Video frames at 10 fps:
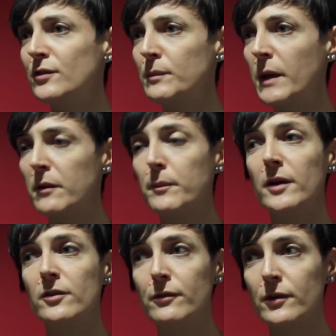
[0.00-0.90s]
to make
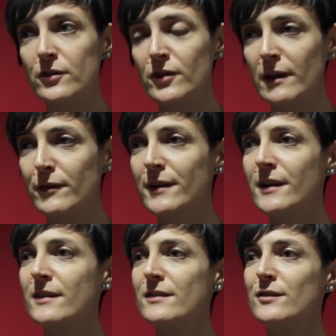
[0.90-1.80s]
better for children
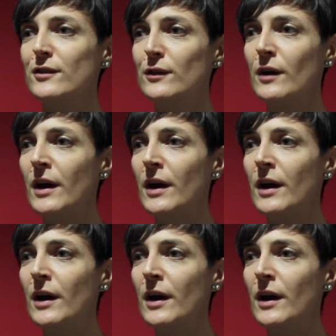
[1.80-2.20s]
is to